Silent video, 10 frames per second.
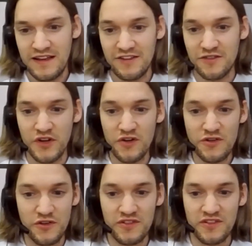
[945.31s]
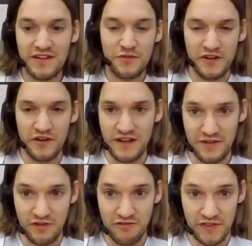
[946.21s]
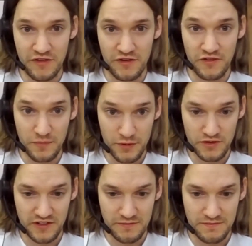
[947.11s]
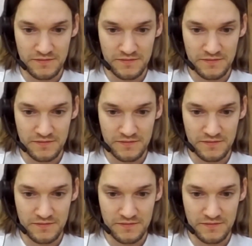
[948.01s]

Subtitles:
it's of no use if we don't have a grid that can support it.